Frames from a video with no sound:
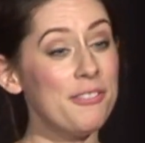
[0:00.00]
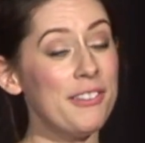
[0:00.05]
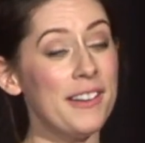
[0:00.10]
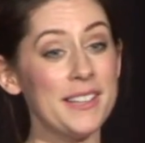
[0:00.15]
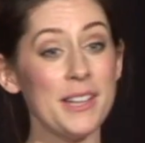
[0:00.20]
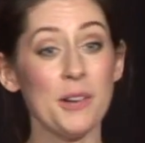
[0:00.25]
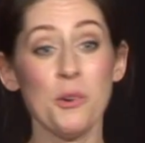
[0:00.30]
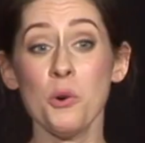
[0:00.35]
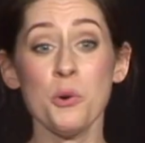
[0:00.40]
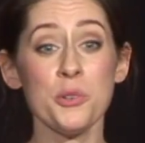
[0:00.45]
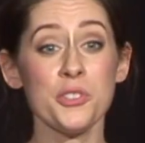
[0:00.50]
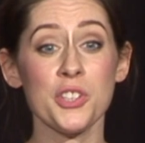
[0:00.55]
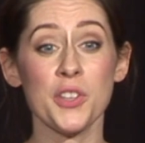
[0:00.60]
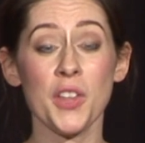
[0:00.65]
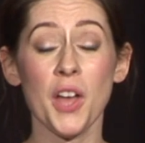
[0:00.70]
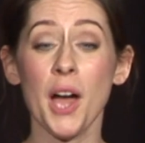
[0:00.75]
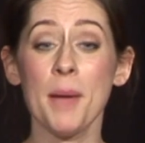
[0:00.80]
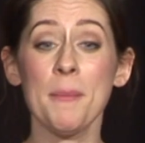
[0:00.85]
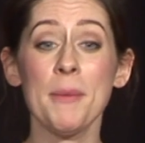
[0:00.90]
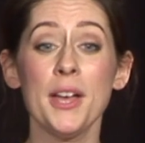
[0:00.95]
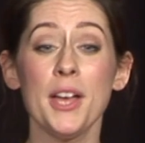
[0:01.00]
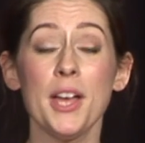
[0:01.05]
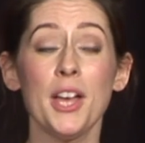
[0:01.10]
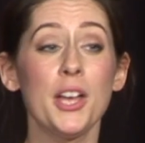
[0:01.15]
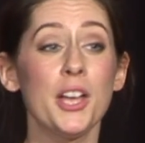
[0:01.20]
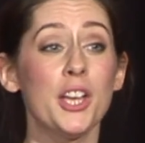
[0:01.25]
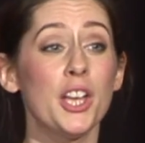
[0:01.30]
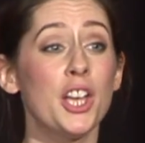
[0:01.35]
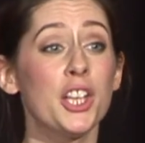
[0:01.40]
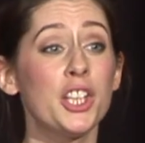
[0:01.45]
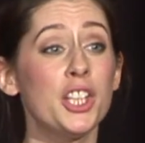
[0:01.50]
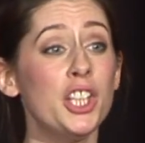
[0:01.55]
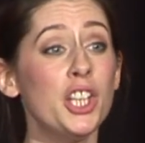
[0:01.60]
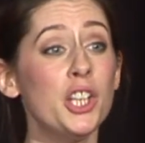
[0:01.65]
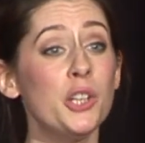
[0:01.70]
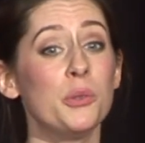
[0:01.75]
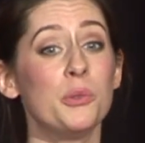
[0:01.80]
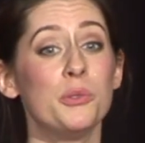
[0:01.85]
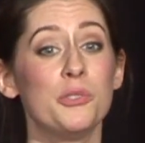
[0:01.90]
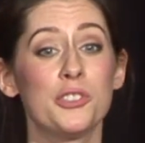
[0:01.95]
found out also that I'm a
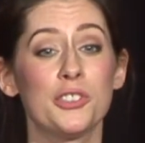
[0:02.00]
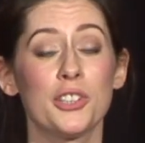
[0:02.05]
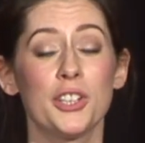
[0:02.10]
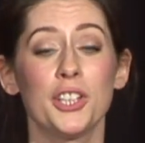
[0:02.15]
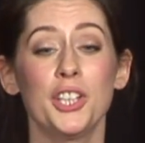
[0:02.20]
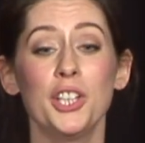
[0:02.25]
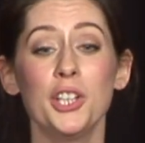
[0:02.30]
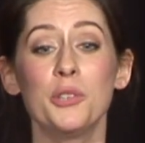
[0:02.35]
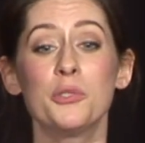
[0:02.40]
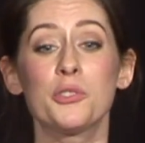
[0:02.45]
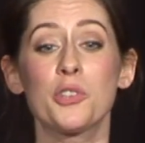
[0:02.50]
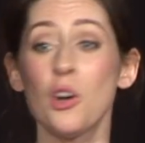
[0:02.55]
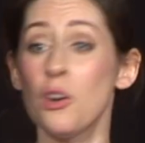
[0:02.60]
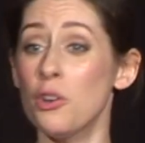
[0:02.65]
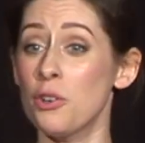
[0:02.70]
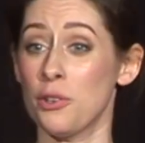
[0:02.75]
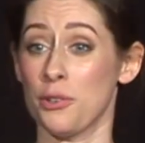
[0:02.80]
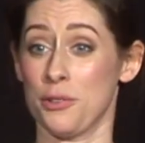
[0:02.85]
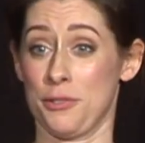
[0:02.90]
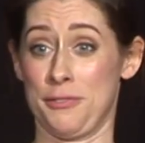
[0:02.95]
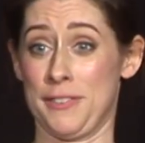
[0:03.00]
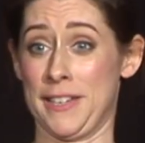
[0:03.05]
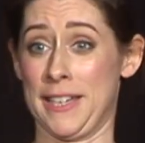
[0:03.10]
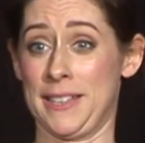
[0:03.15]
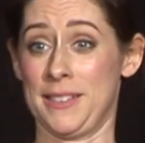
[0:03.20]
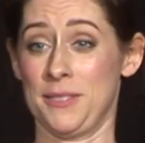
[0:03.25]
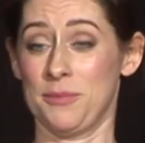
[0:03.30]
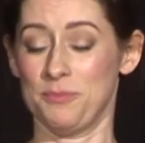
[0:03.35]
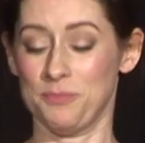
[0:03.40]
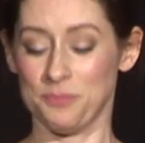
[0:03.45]
huge Concorde fan.